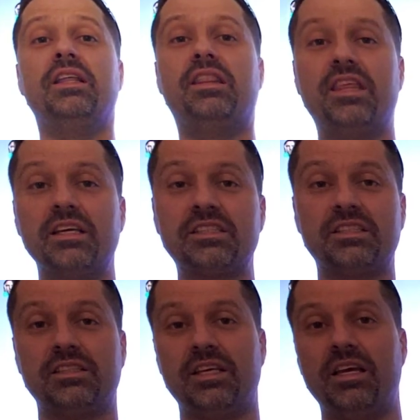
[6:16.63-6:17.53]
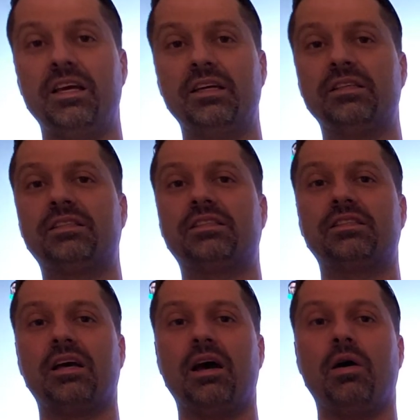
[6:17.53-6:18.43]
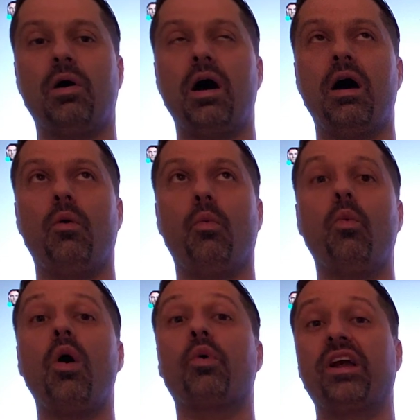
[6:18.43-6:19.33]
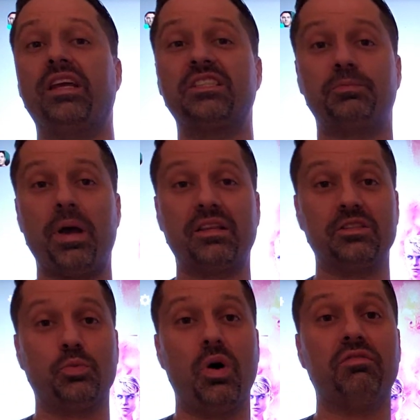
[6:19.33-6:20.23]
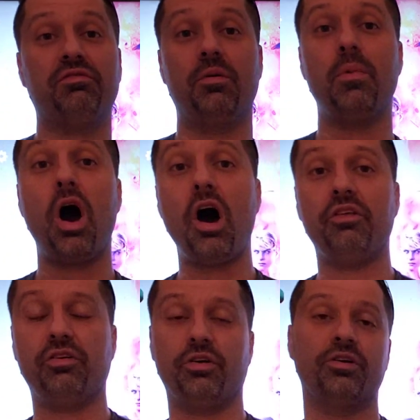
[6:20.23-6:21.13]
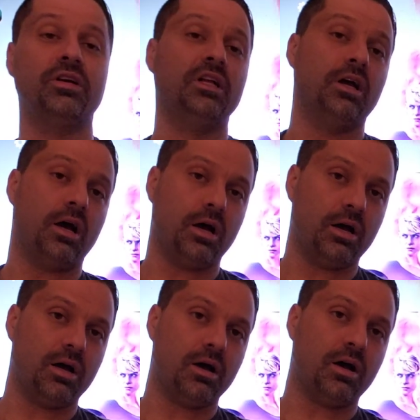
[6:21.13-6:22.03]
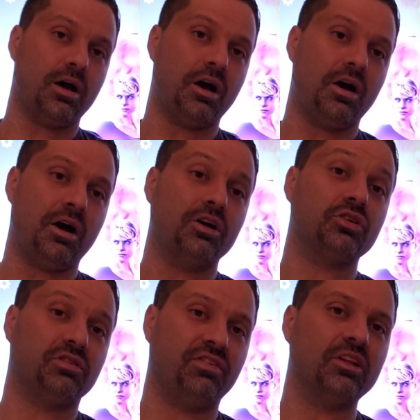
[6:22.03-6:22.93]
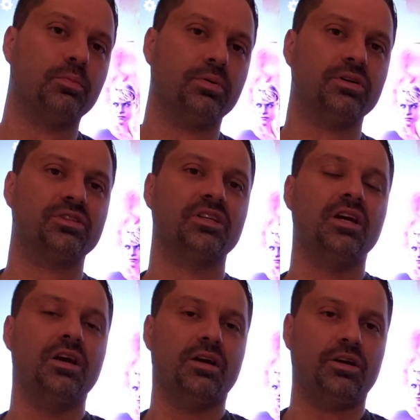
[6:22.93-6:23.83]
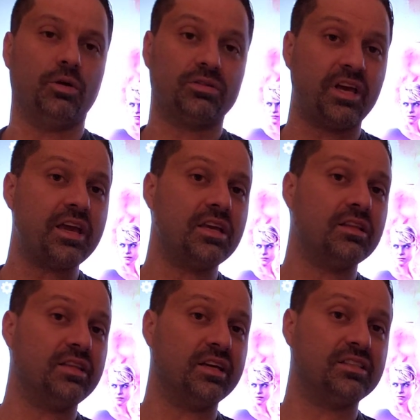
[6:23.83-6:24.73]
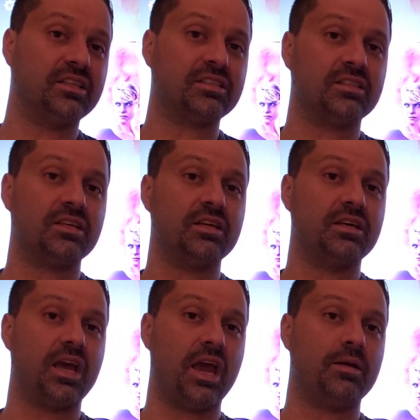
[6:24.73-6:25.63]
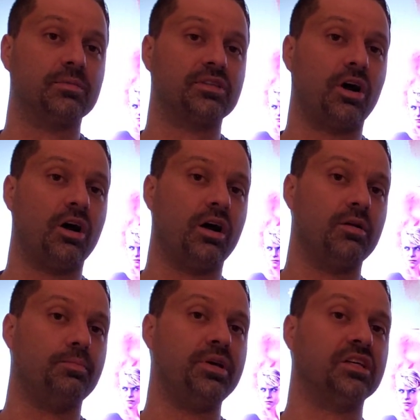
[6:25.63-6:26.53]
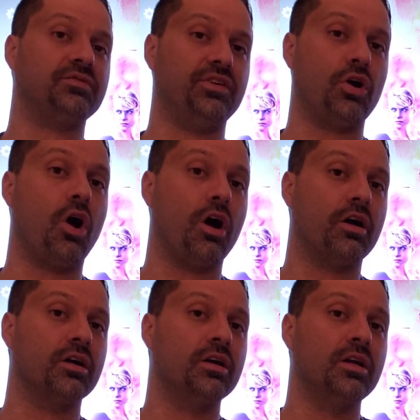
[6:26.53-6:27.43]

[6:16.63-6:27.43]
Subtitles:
this is what we're going to expect as well from other developers. You know, taking the existing games on PSVR,